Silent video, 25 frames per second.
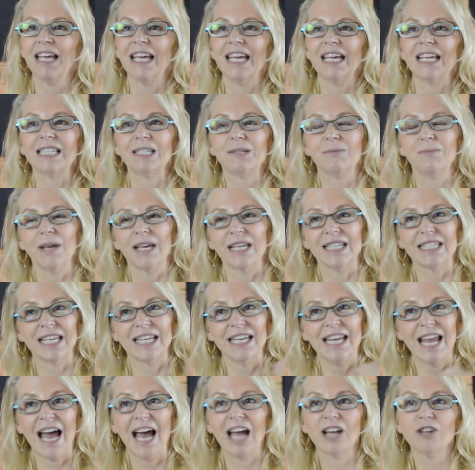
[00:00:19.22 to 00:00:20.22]
It's
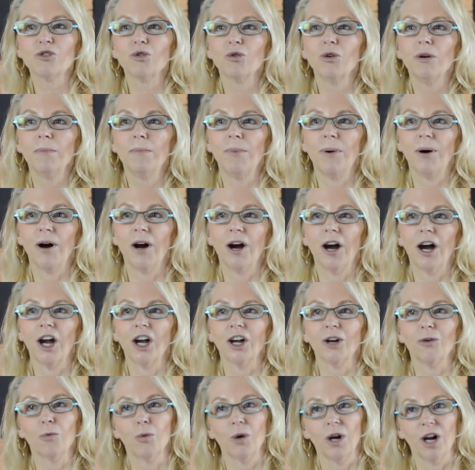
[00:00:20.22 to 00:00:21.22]
a natural
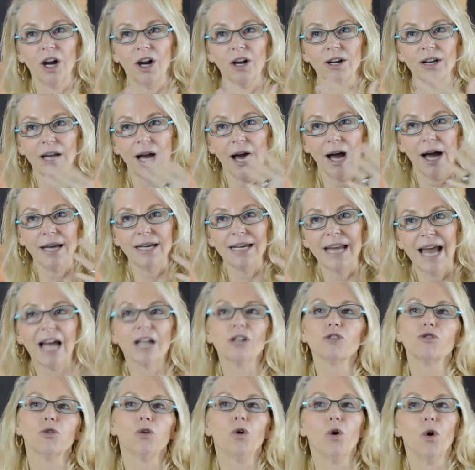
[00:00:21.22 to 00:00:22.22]
bar where
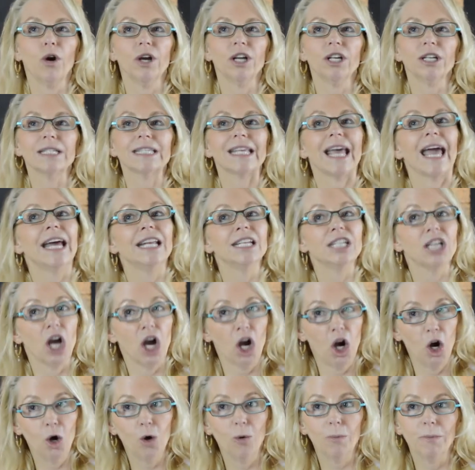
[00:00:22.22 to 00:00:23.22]
natural oils and
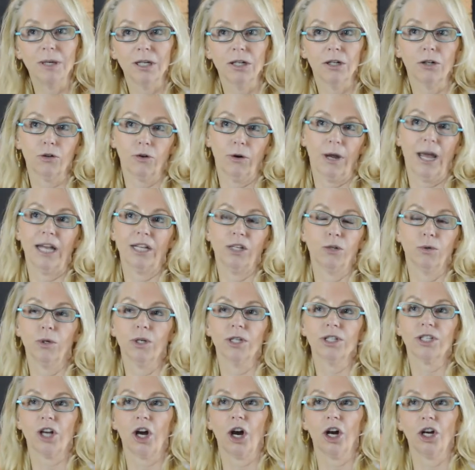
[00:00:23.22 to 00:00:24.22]
oatmeal
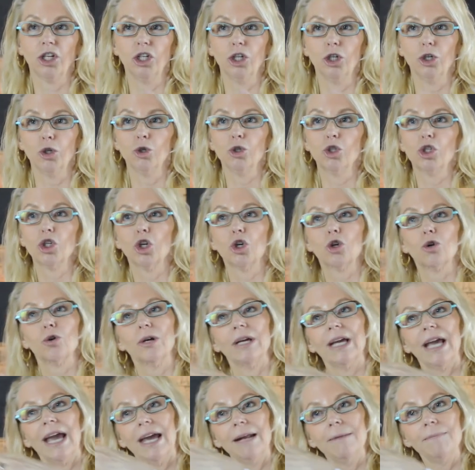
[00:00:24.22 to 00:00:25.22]
granules are used to
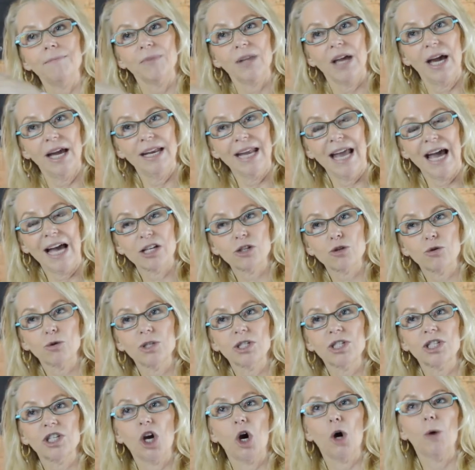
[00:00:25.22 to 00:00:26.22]
create a natural
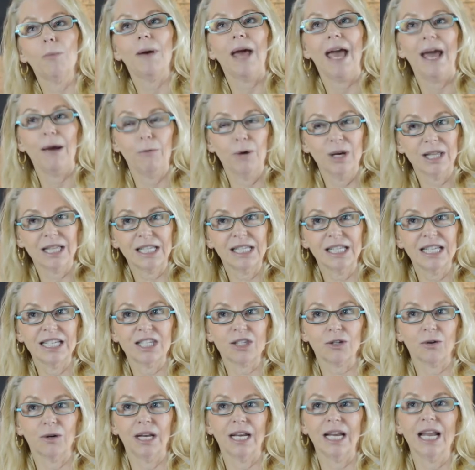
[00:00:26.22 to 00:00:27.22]
soap with
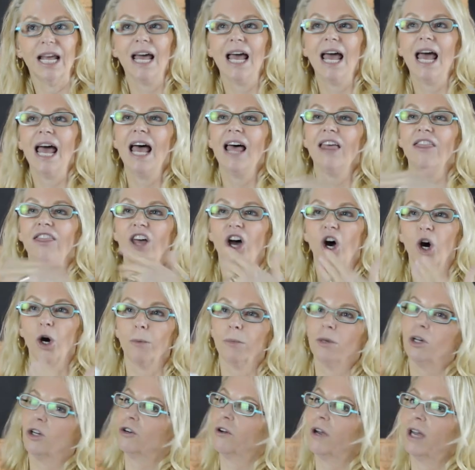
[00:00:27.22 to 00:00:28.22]
glycerin. The
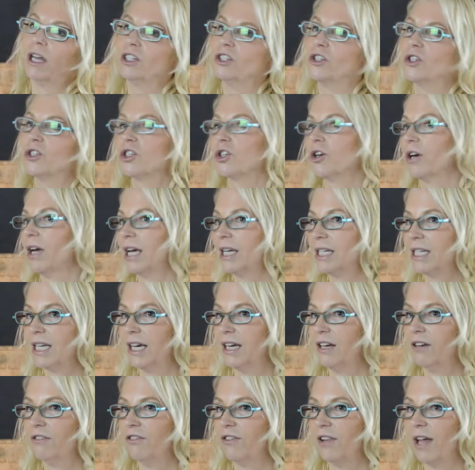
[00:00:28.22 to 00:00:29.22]
oatmeal granules are
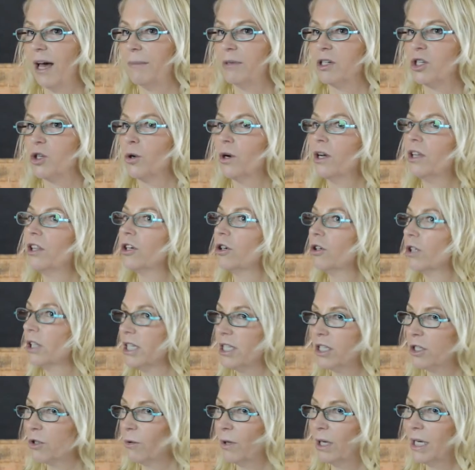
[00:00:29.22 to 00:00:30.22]
anti-inflammatory, the
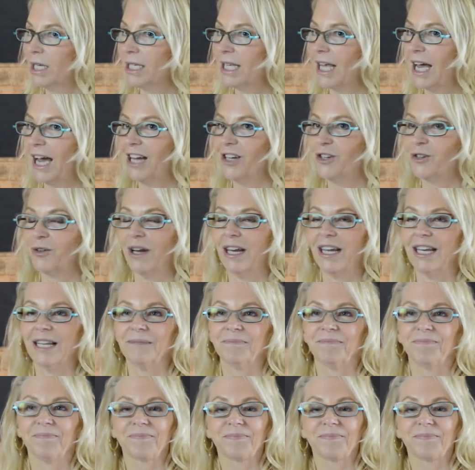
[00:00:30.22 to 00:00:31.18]
glycerin is hydrating,